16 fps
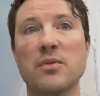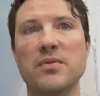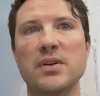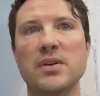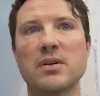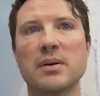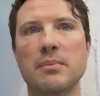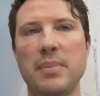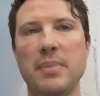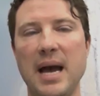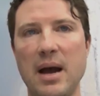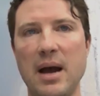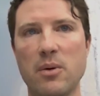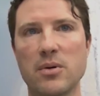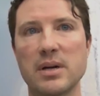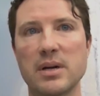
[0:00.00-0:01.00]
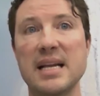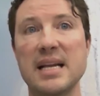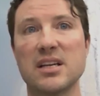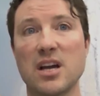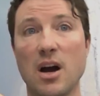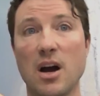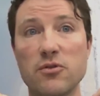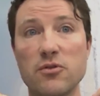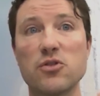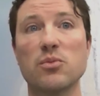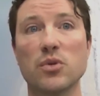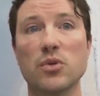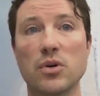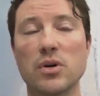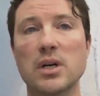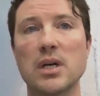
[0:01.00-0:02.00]
feel empowered and
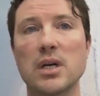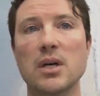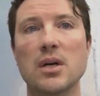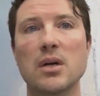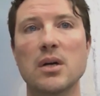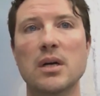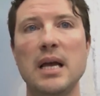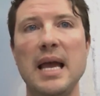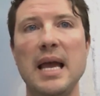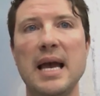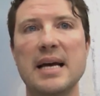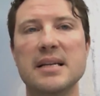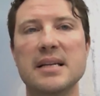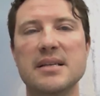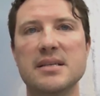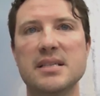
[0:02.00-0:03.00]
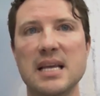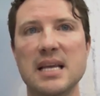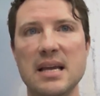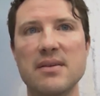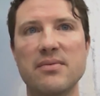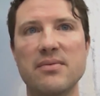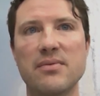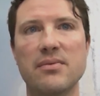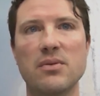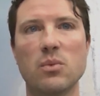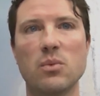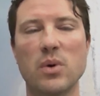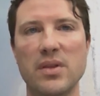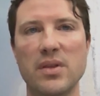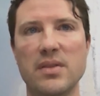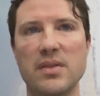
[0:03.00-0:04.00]
comfortable and safe
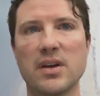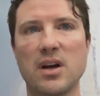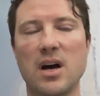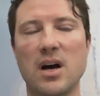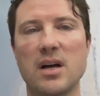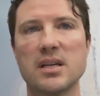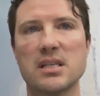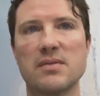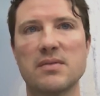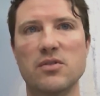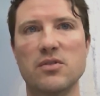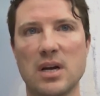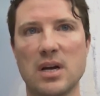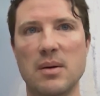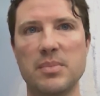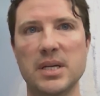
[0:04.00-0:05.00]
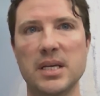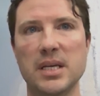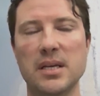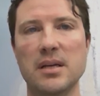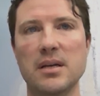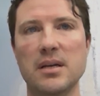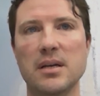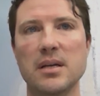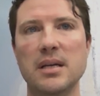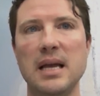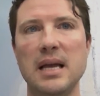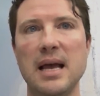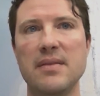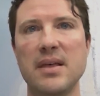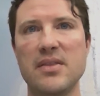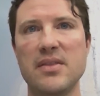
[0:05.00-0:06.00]
within the context of your company,
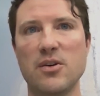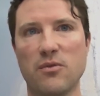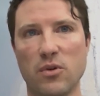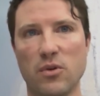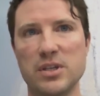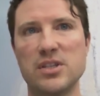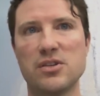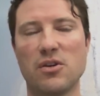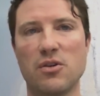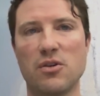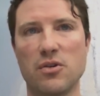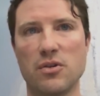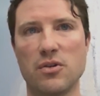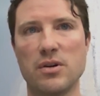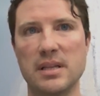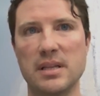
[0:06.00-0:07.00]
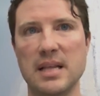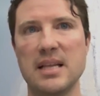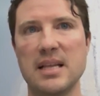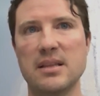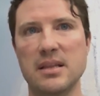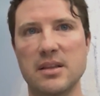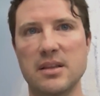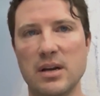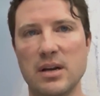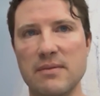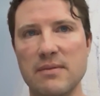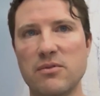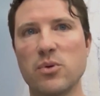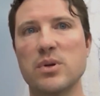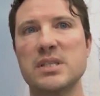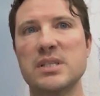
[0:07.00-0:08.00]
and that their voices are heard and that they're
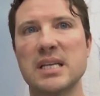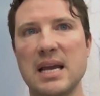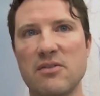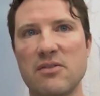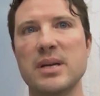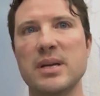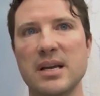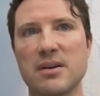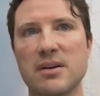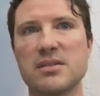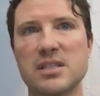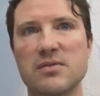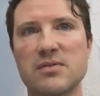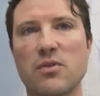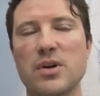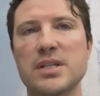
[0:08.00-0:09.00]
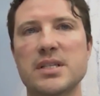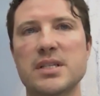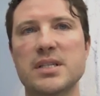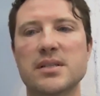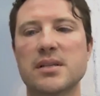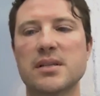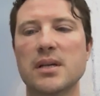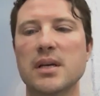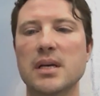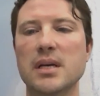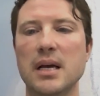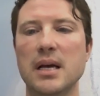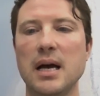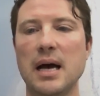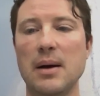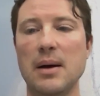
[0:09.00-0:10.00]
influencing everybody else's voices
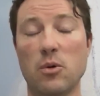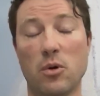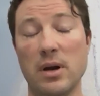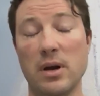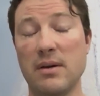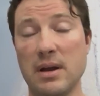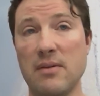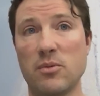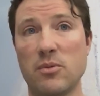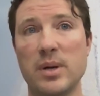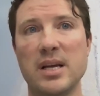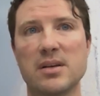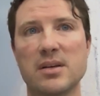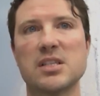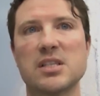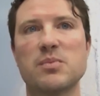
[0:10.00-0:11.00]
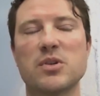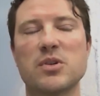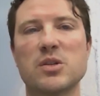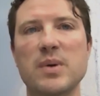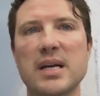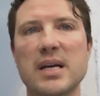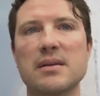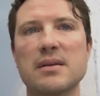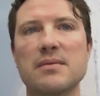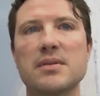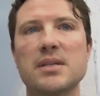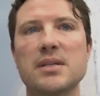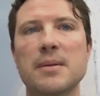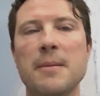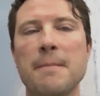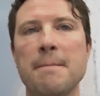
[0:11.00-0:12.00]
or everybody else's
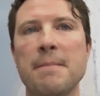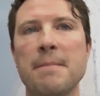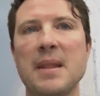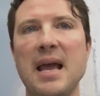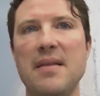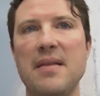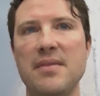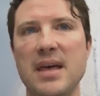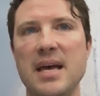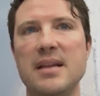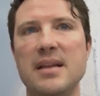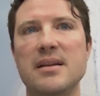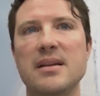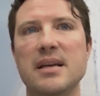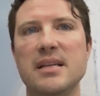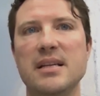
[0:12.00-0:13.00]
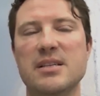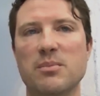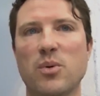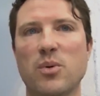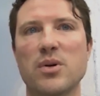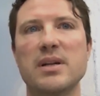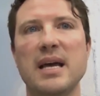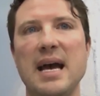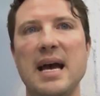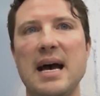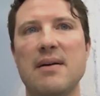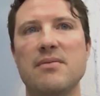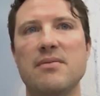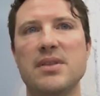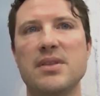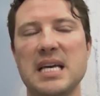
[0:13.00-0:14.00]
perspectives. And then it's important to
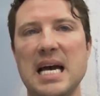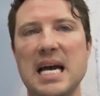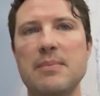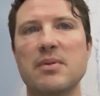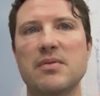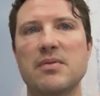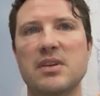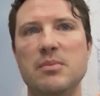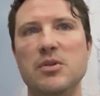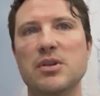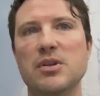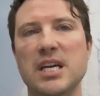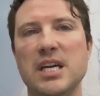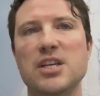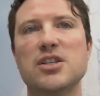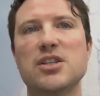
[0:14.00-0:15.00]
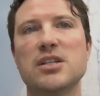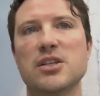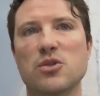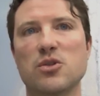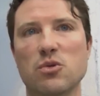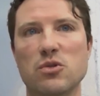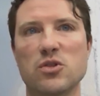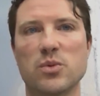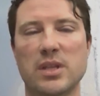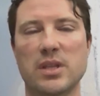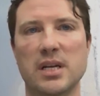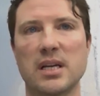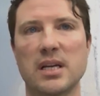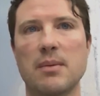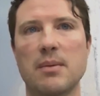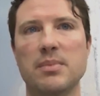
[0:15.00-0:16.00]
have the type of communication and tools within
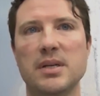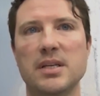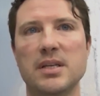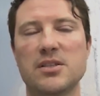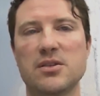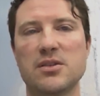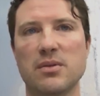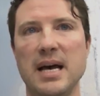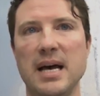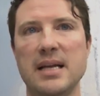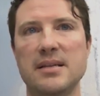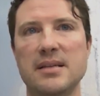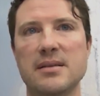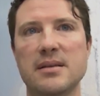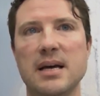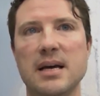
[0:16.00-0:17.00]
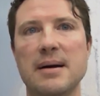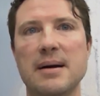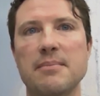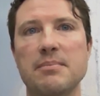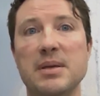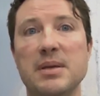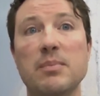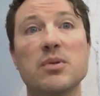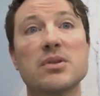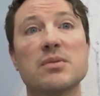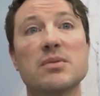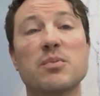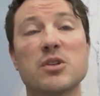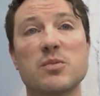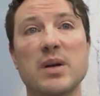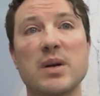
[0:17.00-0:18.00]
a company so that people's
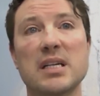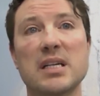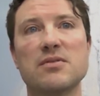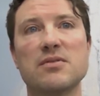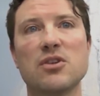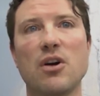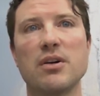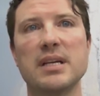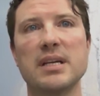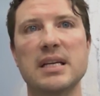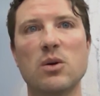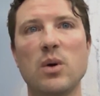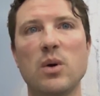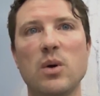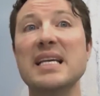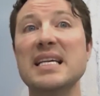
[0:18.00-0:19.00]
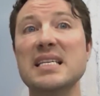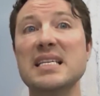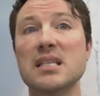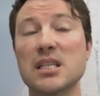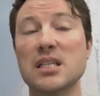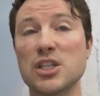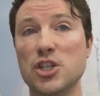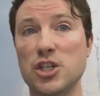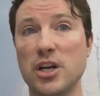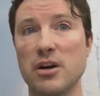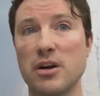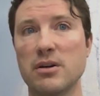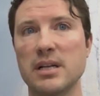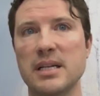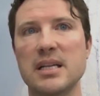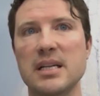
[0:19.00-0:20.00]
perspectives are quite easily
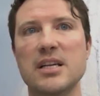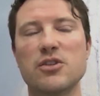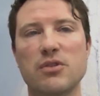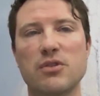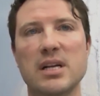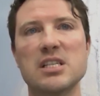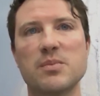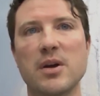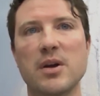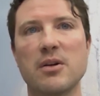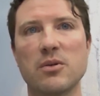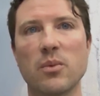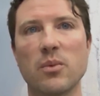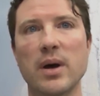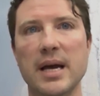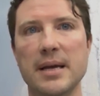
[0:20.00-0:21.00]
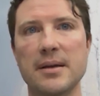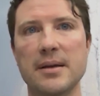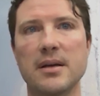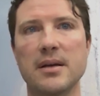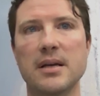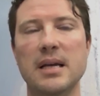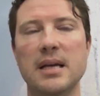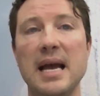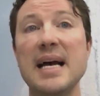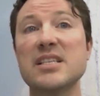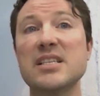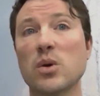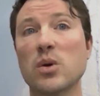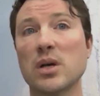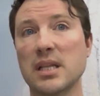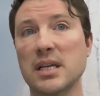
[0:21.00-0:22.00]
shared and in a transparent way as
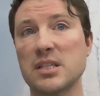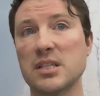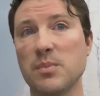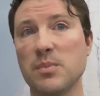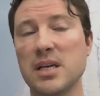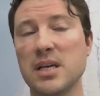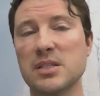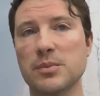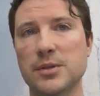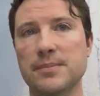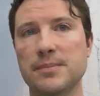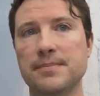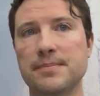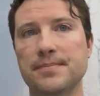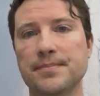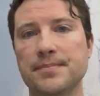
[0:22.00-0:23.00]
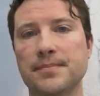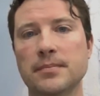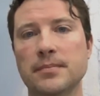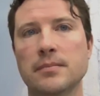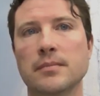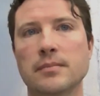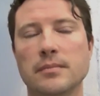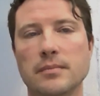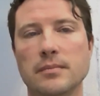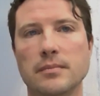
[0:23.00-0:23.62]
quickly as possible. Mm.